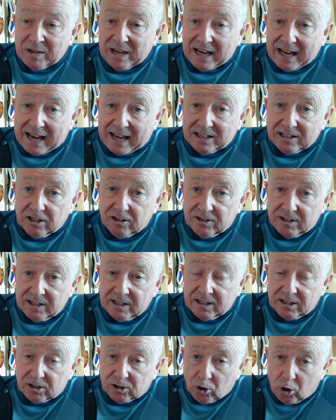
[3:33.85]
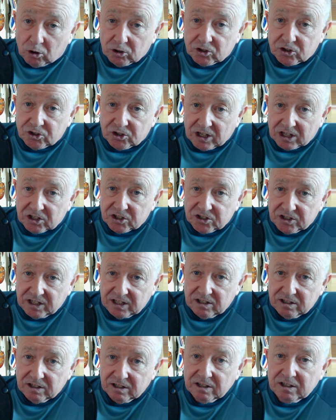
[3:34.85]
and it cost
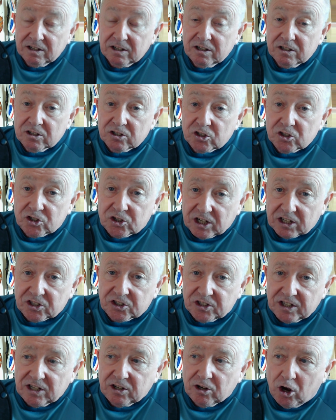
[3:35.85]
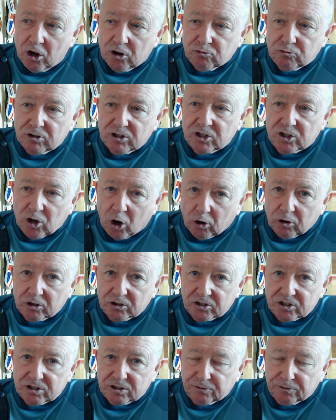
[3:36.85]
$1,600